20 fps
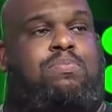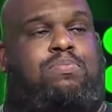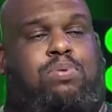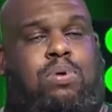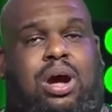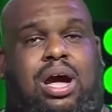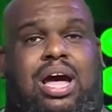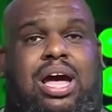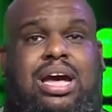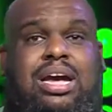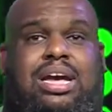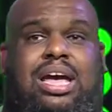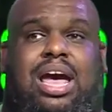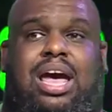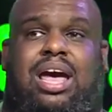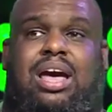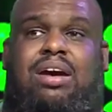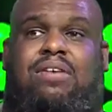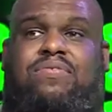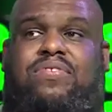break
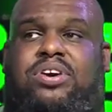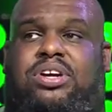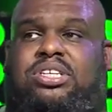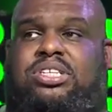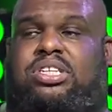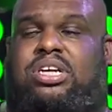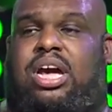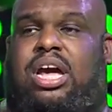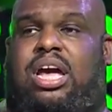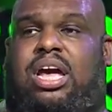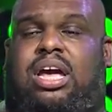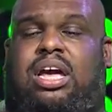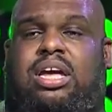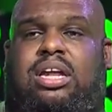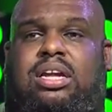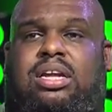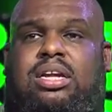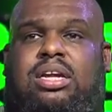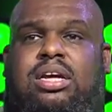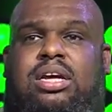every chain,
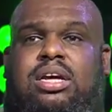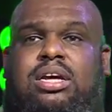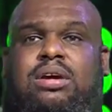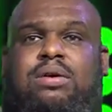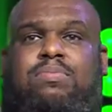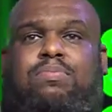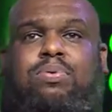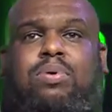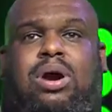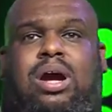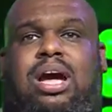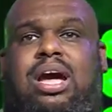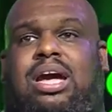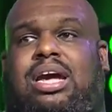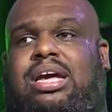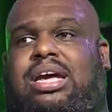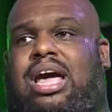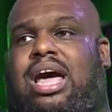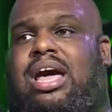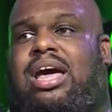
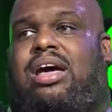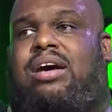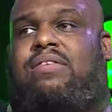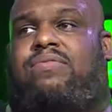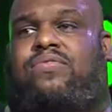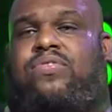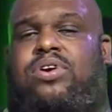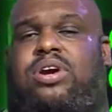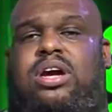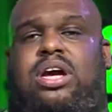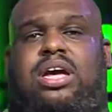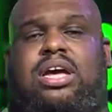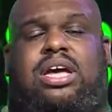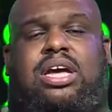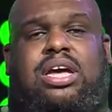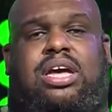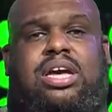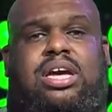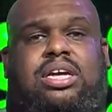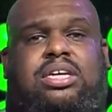break
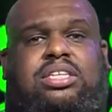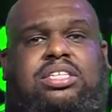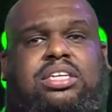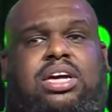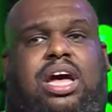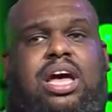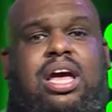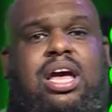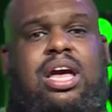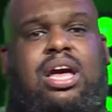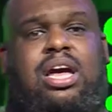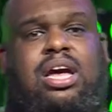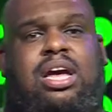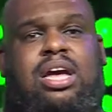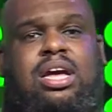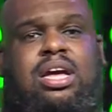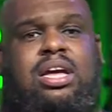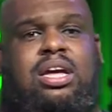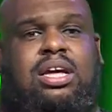every chain.